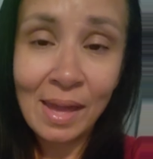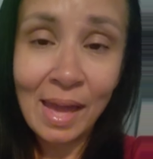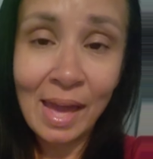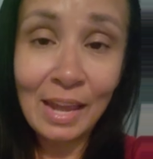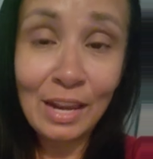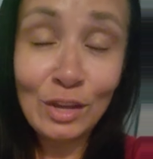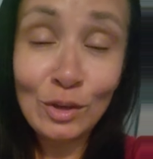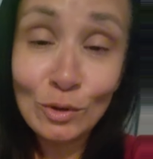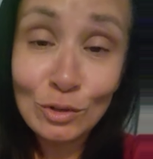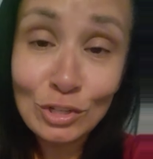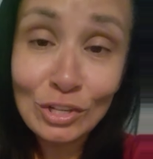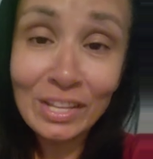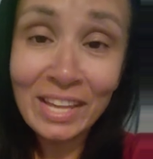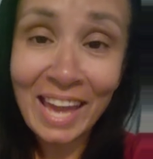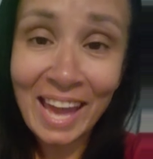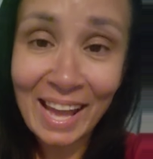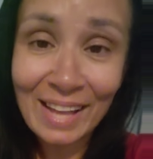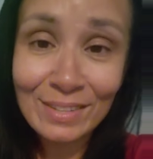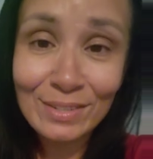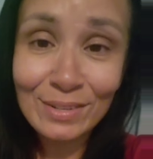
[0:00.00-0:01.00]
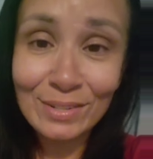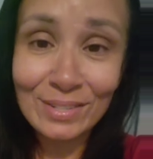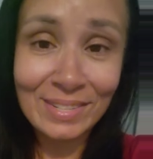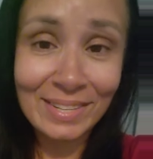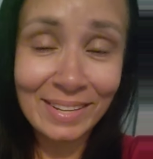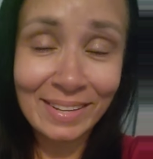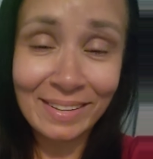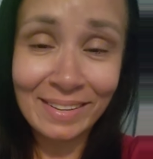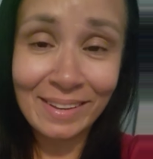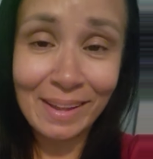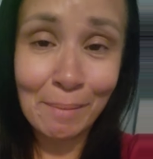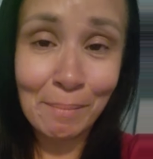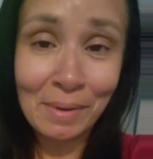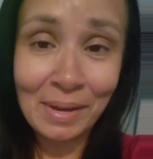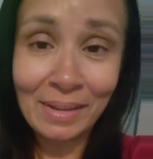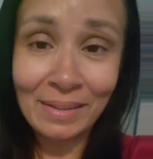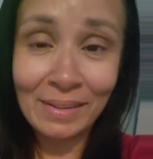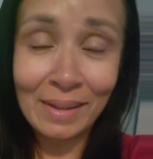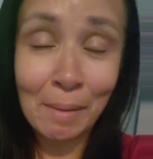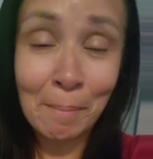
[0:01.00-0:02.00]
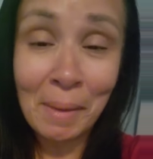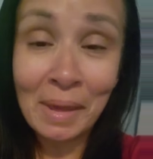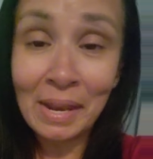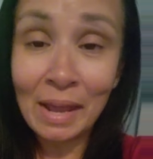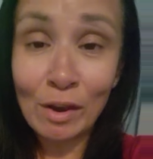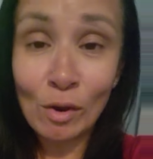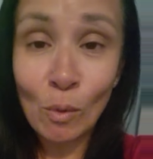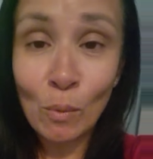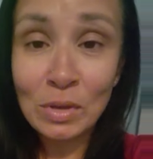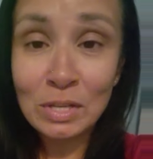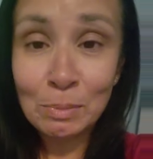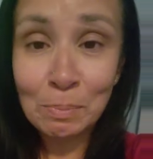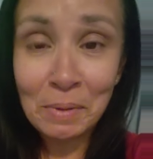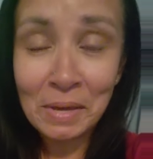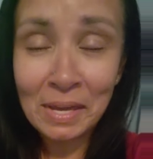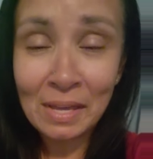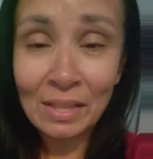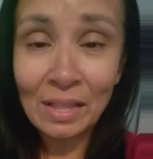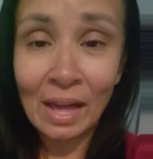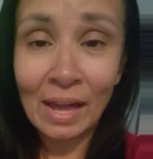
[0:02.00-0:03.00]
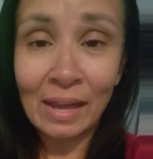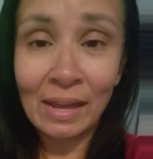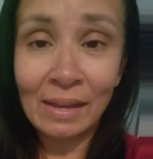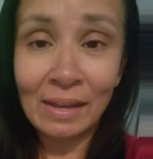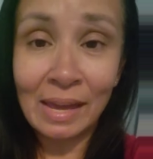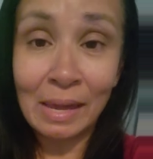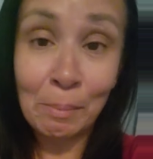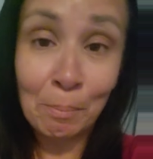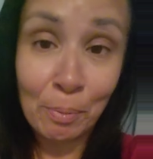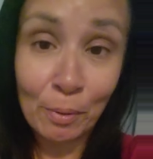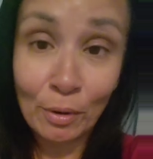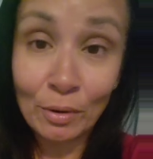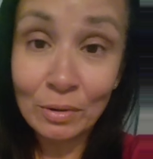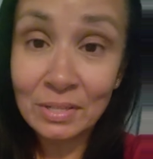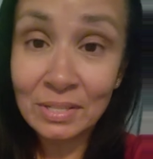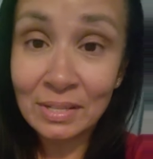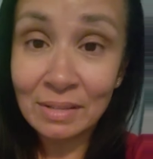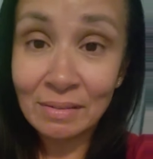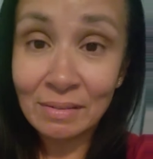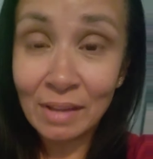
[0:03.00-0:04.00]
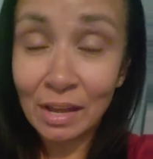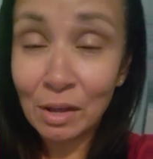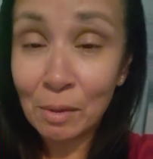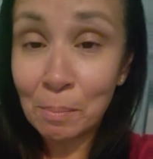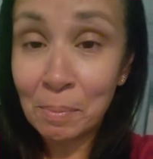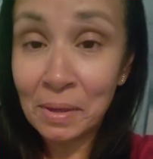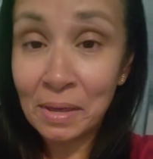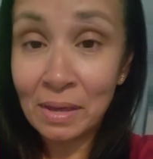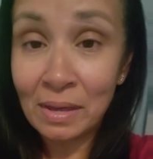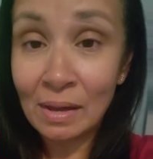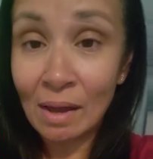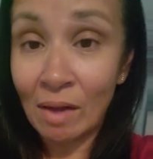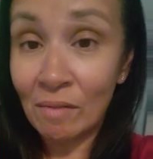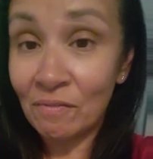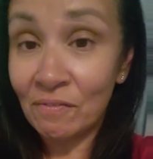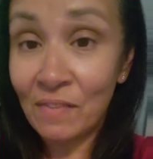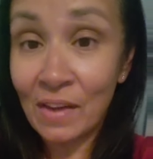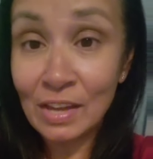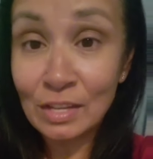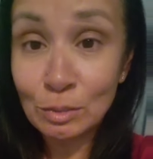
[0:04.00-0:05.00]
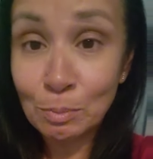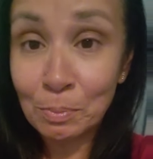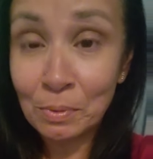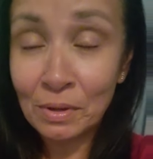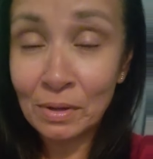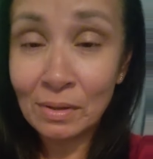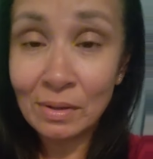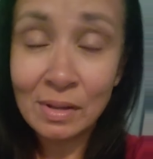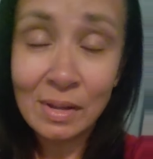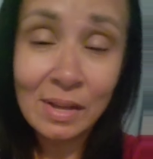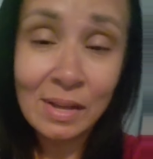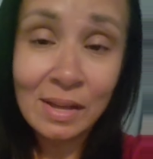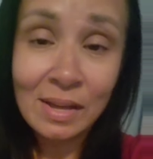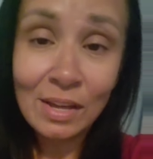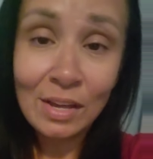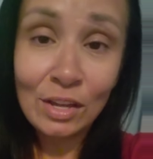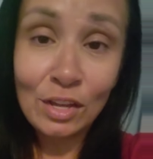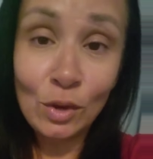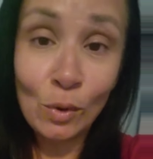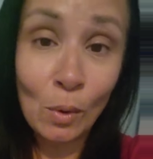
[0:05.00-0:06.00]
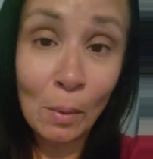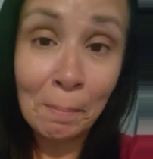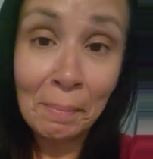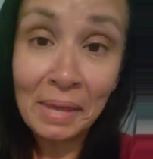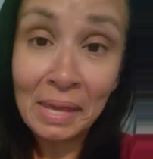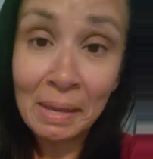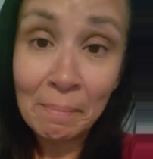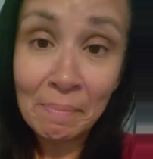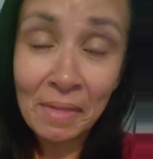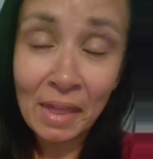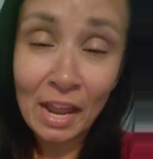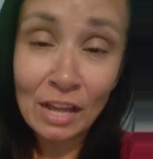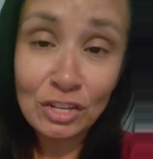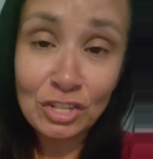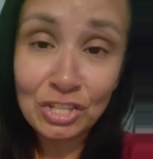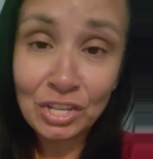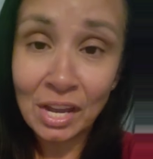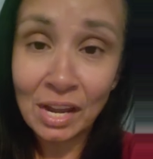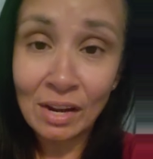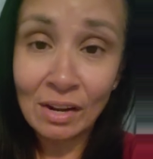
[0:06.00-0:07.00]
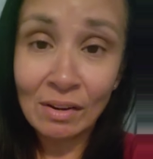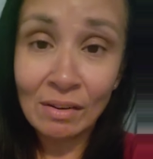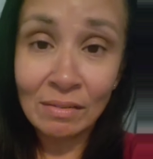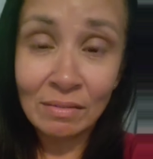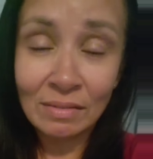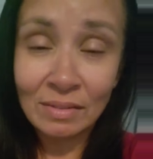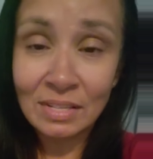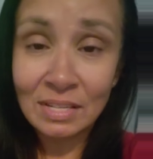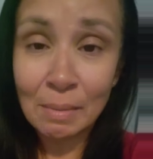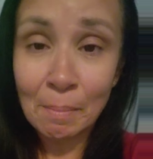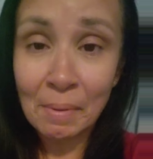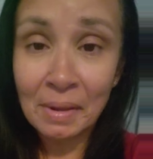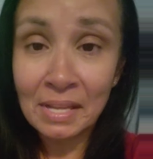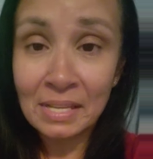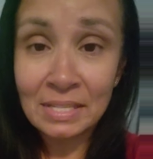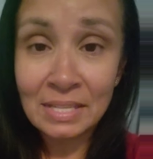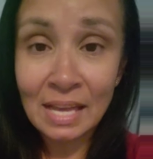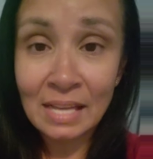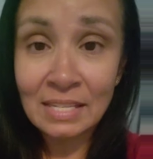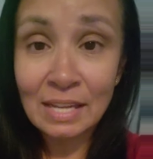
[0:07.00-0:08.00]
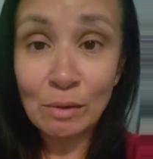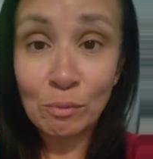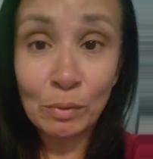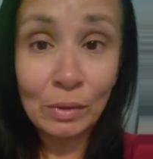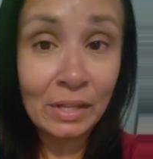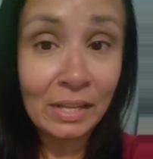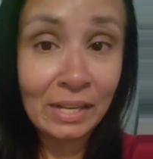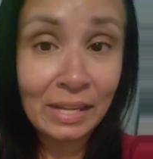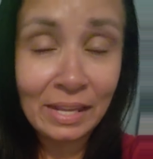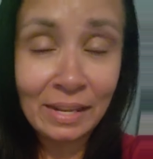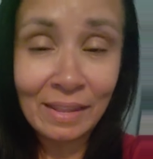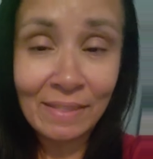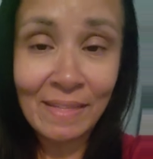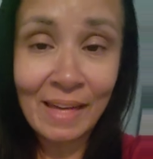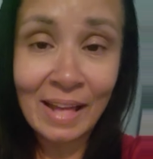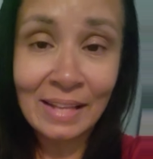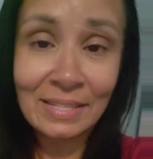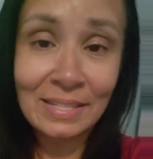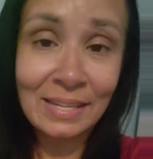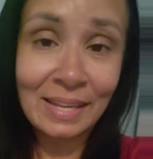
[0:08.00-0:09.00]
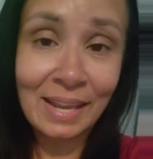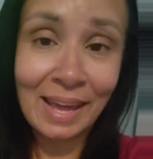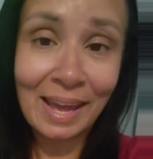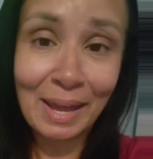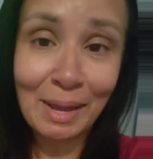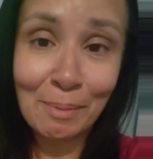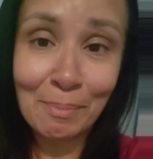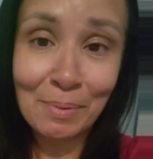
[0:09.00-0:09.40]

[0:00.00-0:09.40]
And he usually answers it. I mean, it may not always be like in person. It could be on Facebook, you know, a meme that I share and somebody says, I really needed that today.